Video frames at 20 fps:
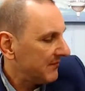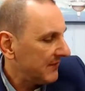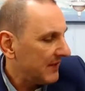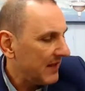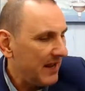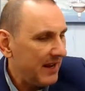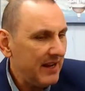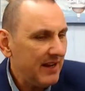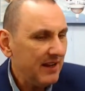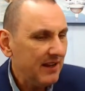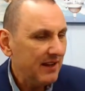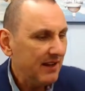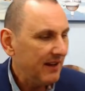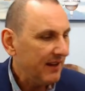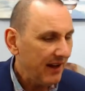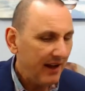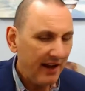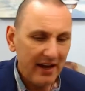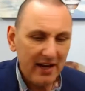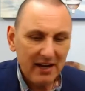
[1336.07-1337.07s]
eh?
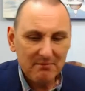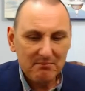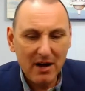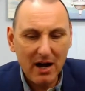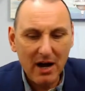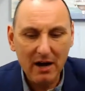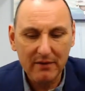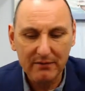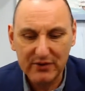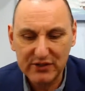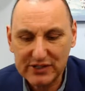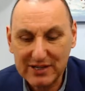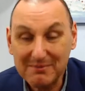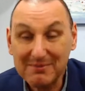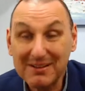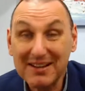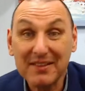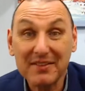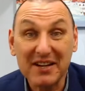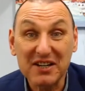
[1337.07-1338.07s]
Isn't it marvellous? Some
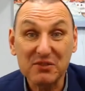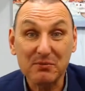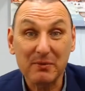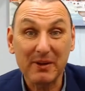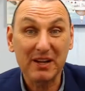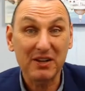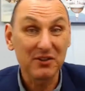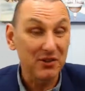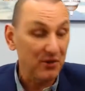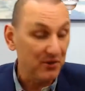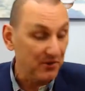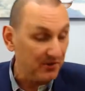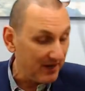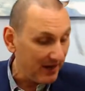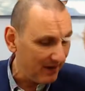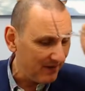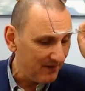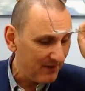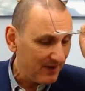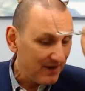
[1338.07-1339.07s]
of the things we can do
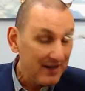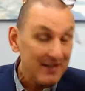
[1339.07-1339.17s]
now.